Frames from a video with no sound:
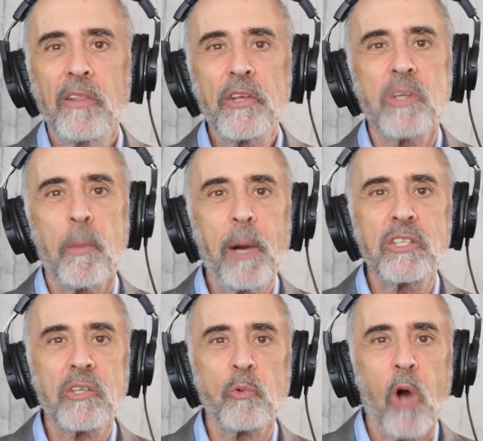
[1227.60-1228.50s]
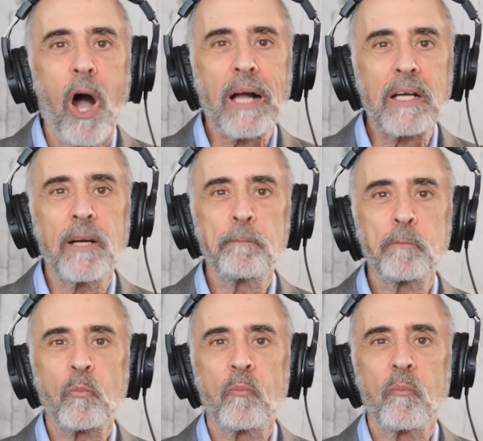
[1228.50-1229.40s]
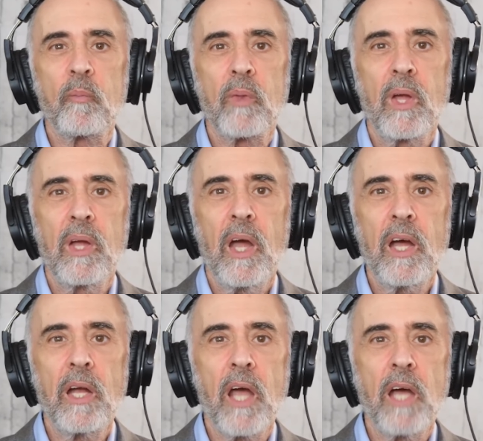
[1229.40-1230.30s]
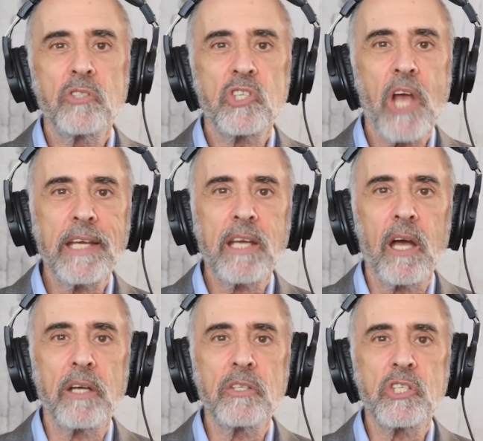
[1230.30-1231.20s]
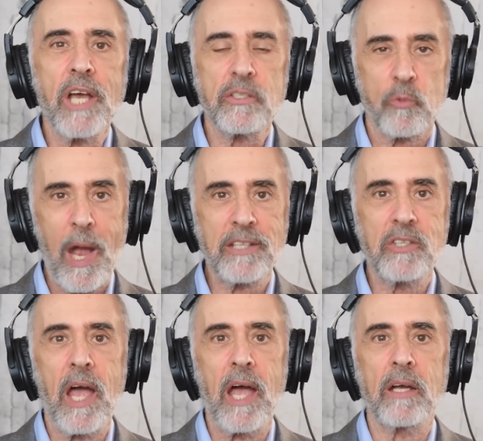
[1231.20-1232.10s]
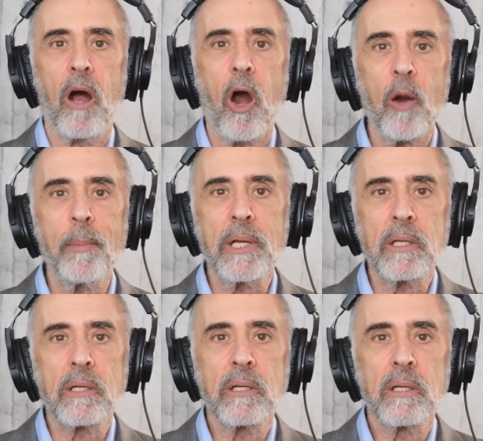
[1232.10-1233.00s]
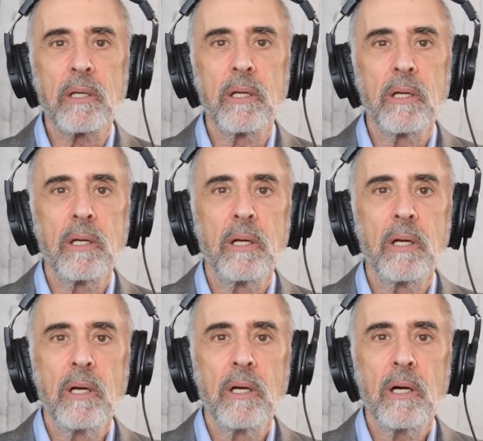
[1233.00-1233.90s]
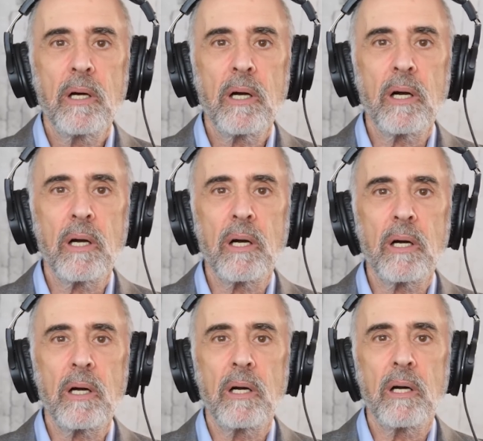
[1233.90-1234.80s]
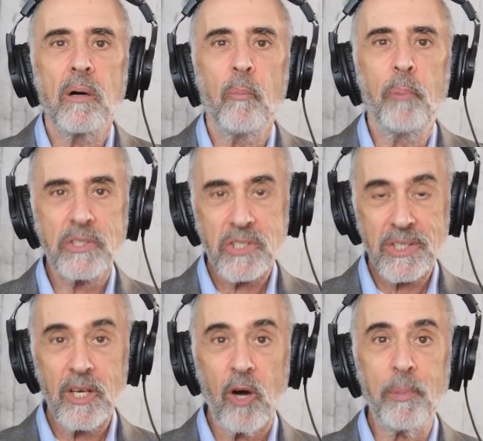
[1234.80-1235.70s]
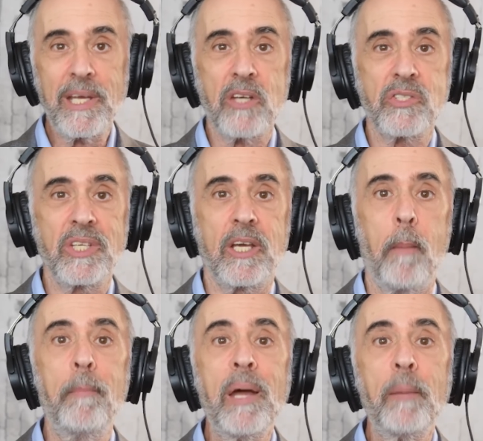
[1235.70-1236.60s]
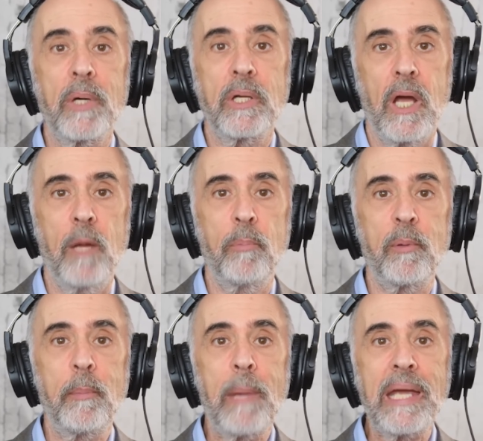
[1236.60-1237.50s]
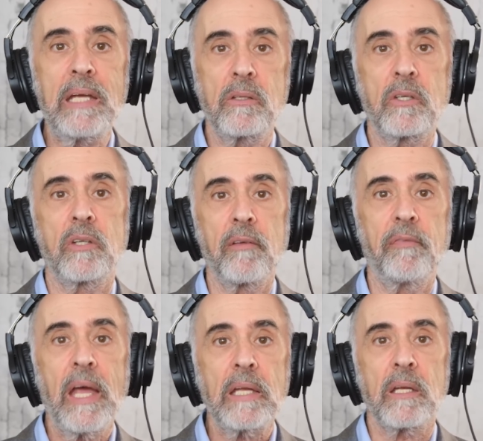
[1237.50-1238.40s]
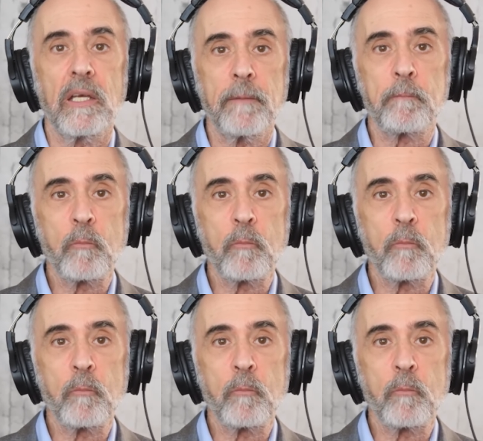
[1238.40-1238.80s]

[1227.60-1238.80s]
There's a bunch of rock and Chiang Kai-shek's ragtag army. But still, because the commitment had been made to defend it,